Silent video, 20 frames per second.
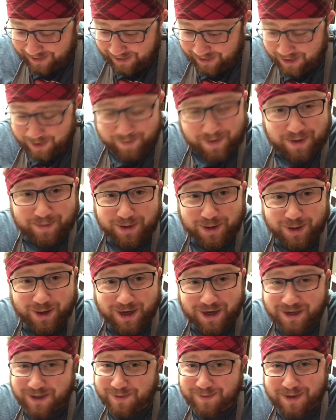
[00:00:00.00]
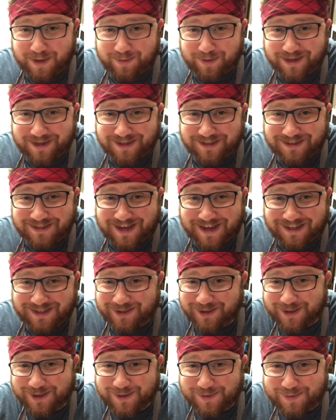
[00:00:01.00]
It may be great, it may be a
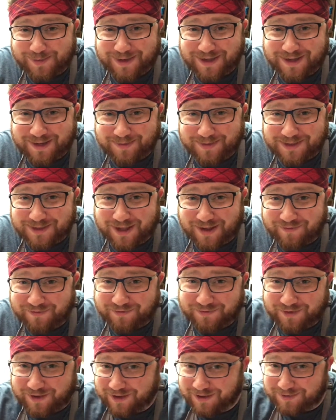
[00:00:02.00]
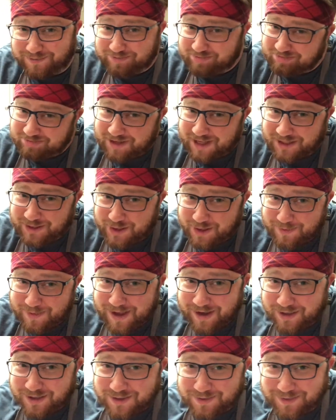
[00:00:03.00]
disaster, but I'm still having fun. And that's all that
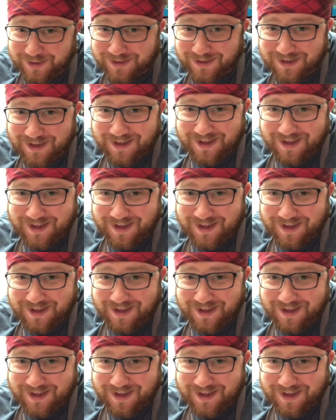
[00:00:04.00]
matters to me.